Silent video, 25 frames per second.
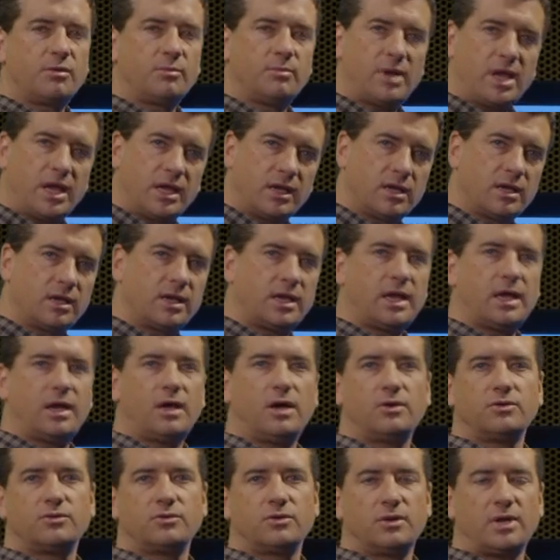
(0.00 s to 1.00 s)
your bank
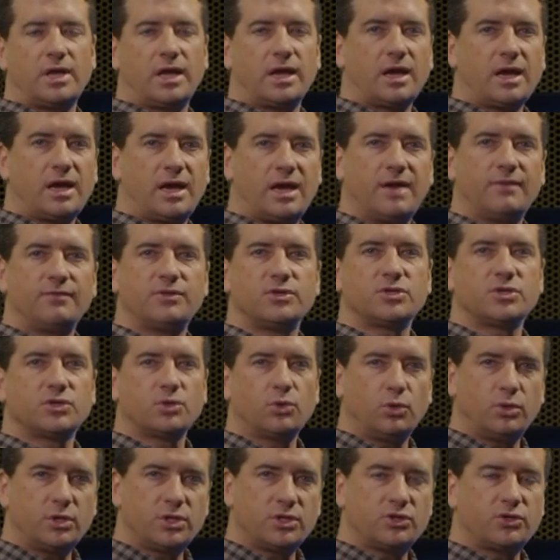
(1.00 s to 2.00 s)
account, or like I have the
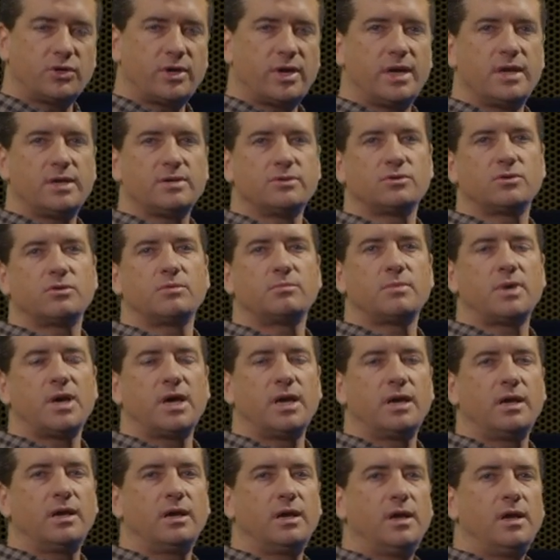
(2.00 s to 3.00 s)
school address, or
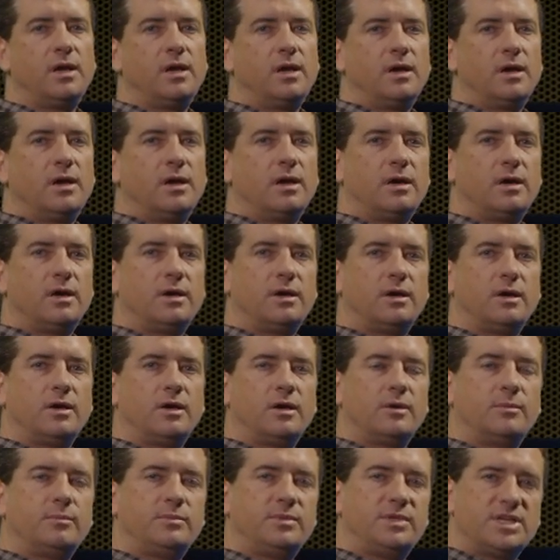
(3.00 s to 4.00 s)
my
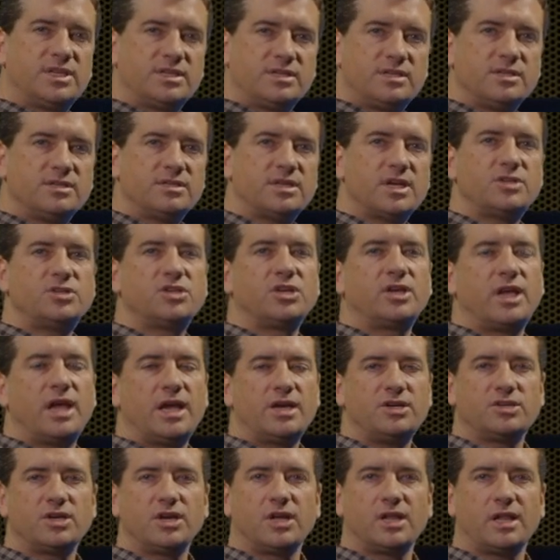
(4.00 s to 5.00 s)
um, distance
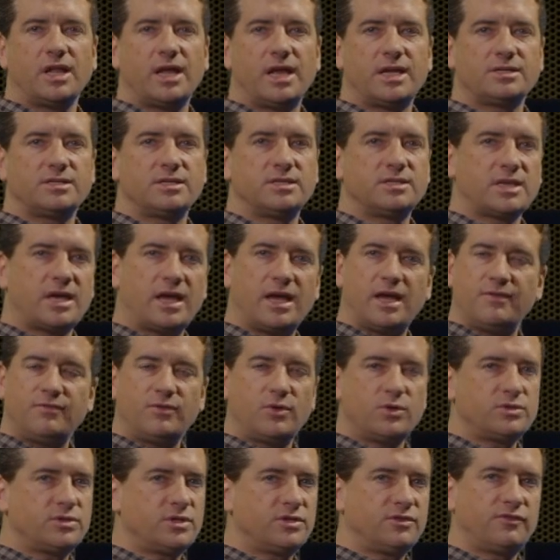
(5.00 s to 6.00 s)
education classes. I have
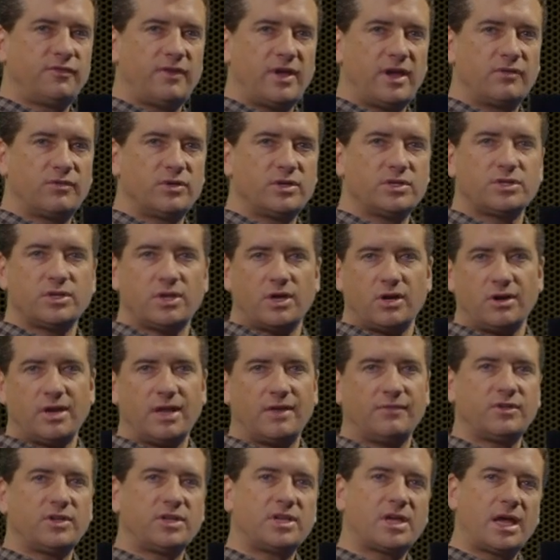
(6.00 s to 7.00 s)
those as favorites, so I don't
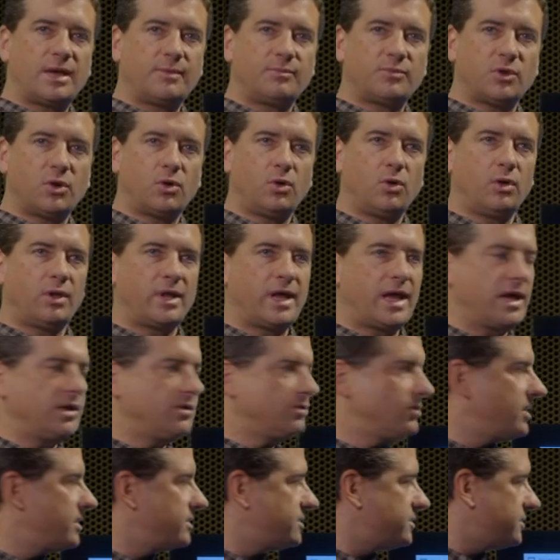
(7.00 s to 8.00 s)
have to type the whole
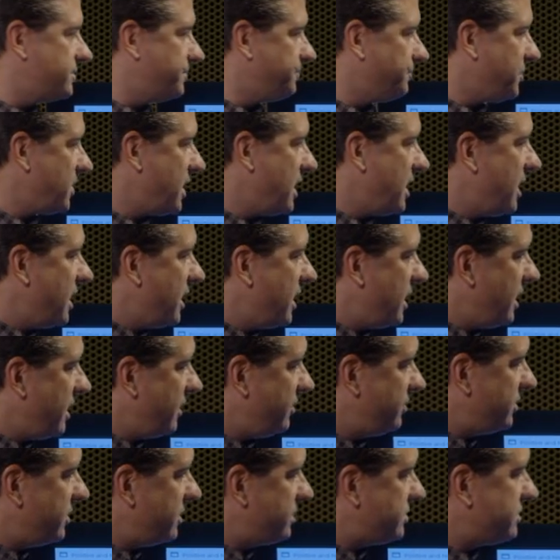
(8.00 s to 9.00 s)
address.
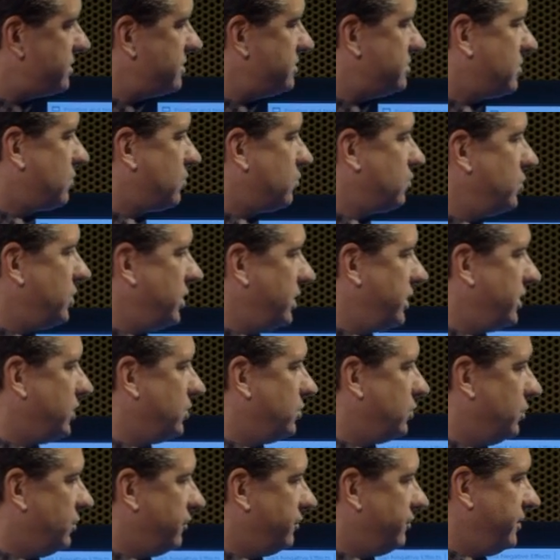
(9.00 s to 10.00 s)
And this is a really
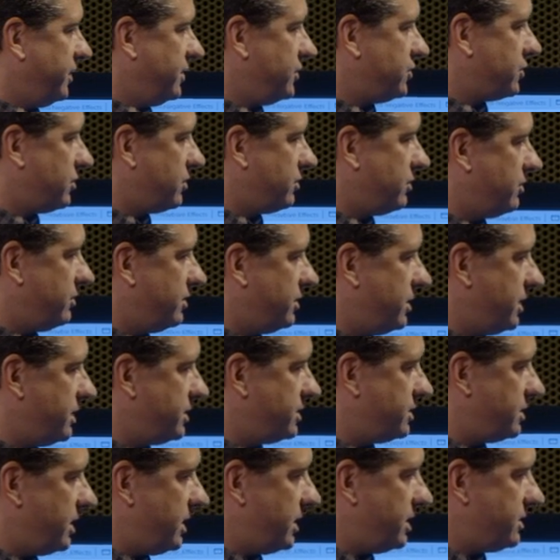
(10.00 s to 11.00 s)
cool feature.
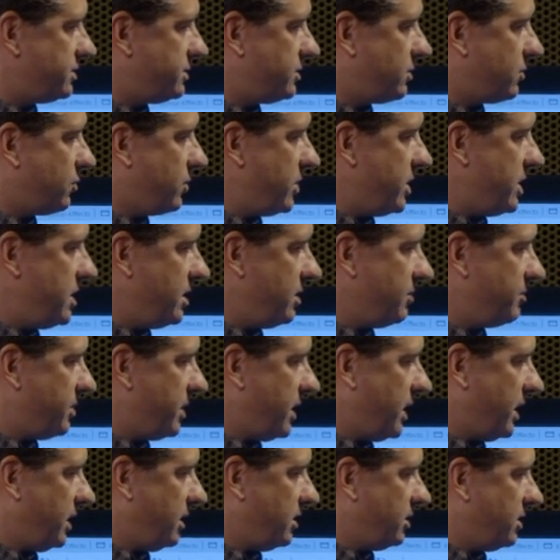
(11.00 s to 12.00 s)
This is the reading
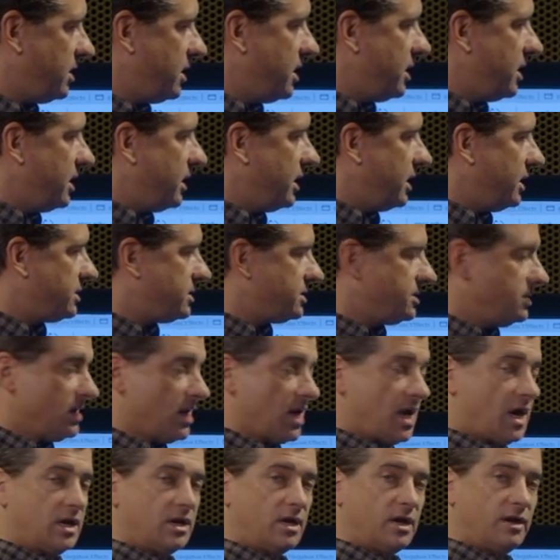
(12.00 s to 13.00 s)
pane. It's
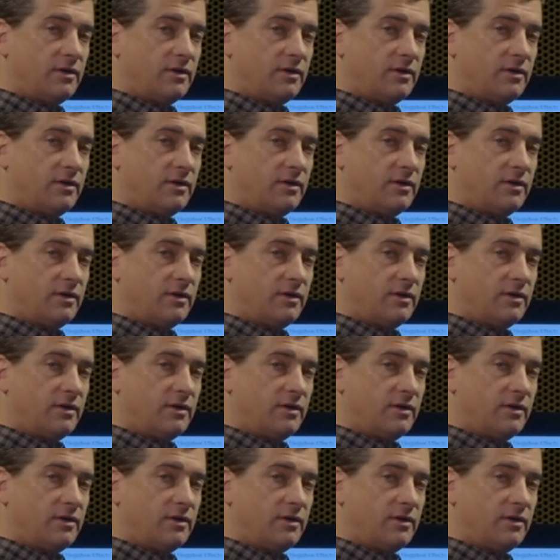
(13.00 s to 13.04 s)
not